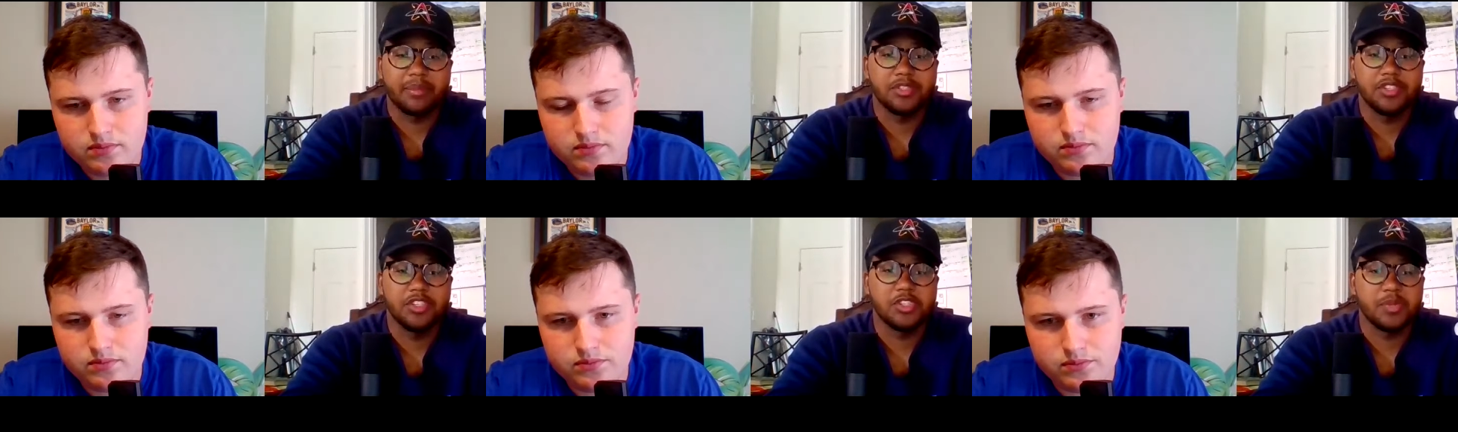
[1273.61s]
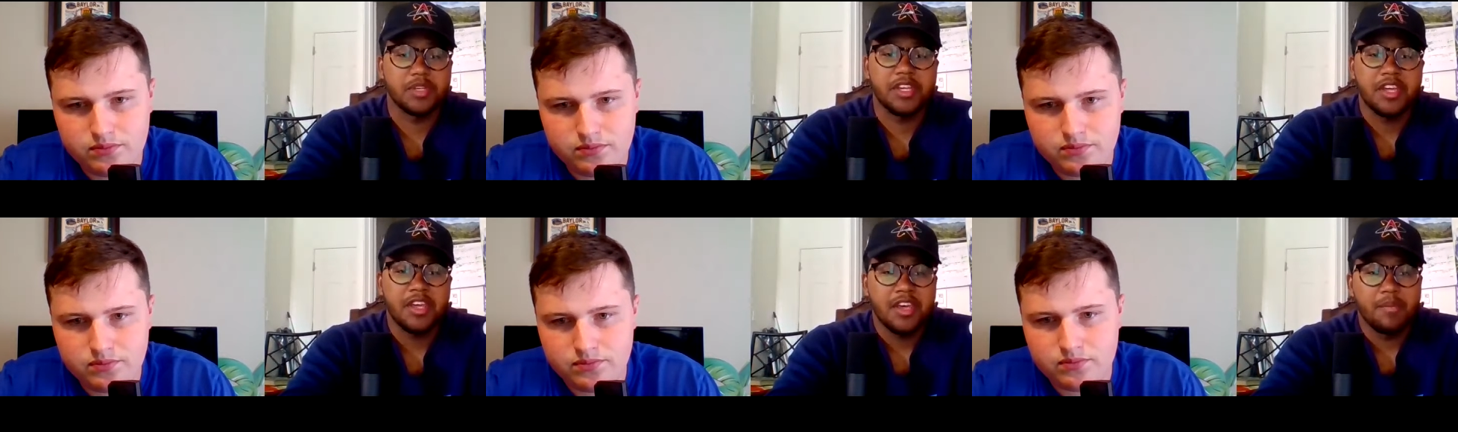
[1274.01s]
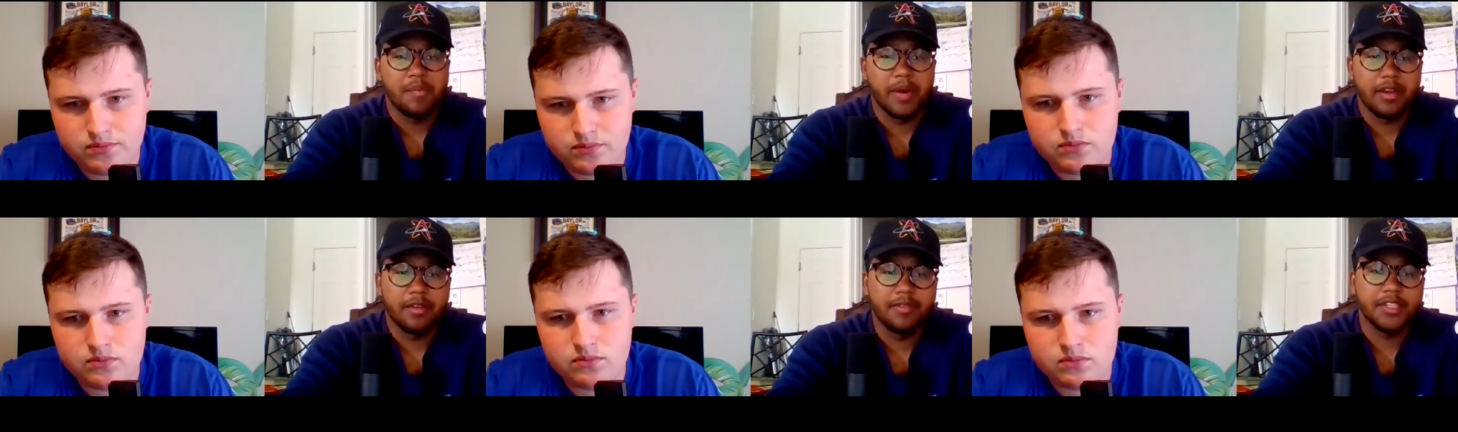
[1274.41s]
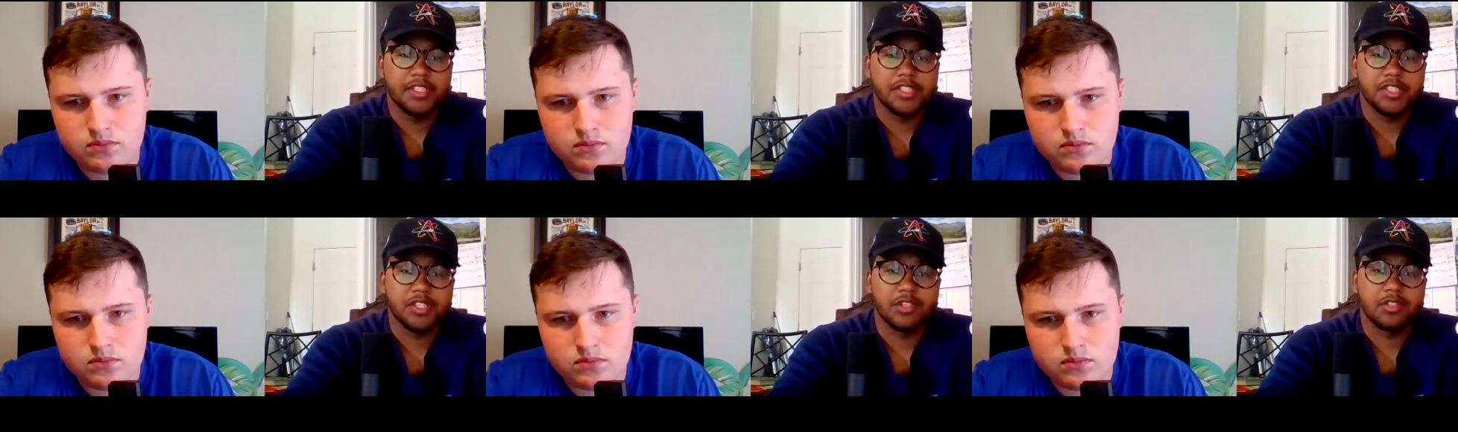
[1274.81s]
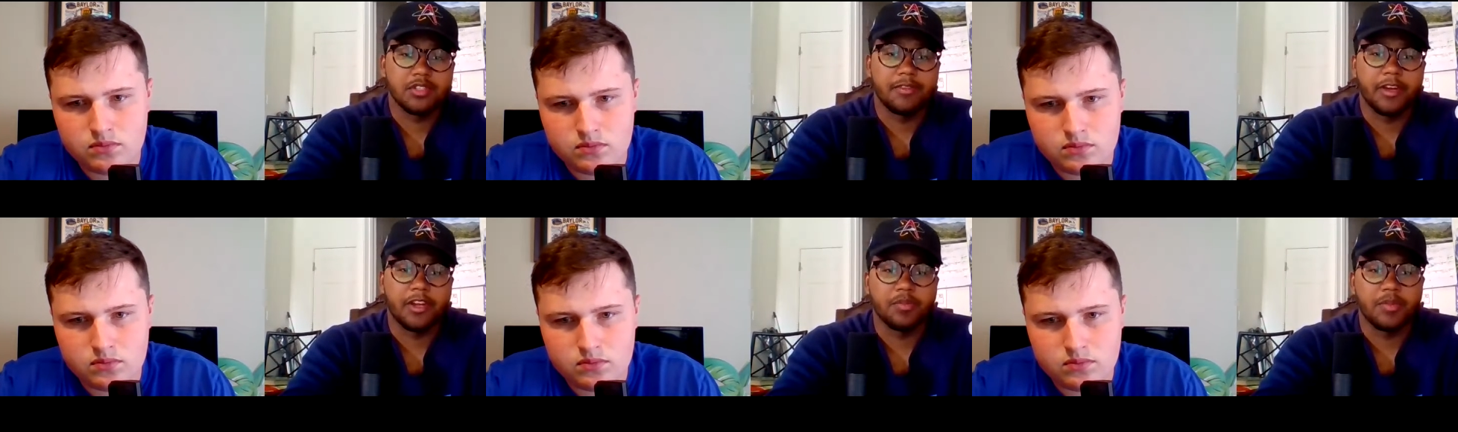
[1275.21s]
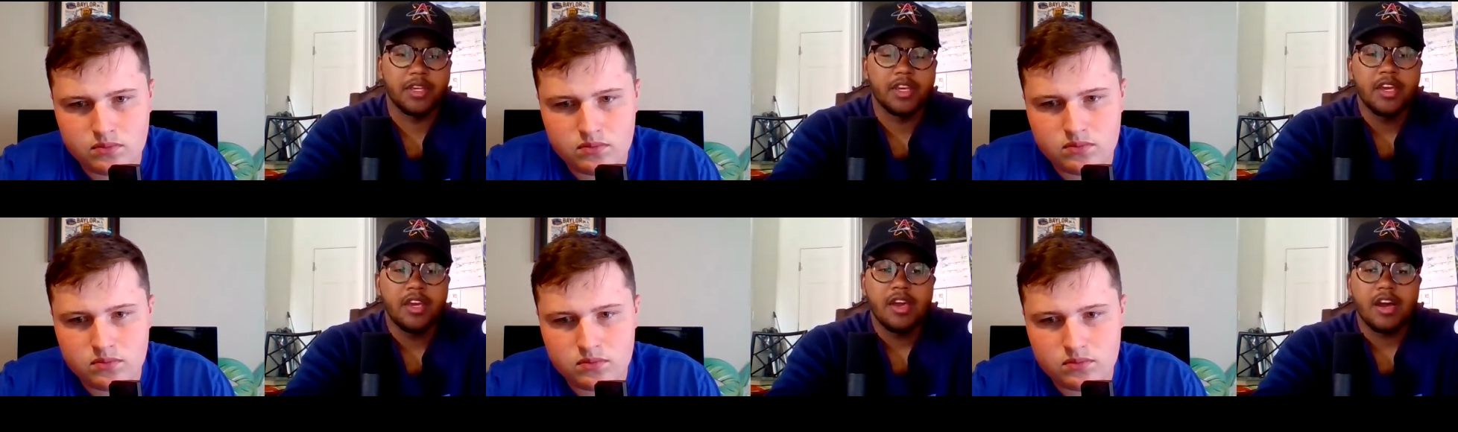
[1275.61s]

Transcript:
Speaker 1: Excuse me, my division skills failed me.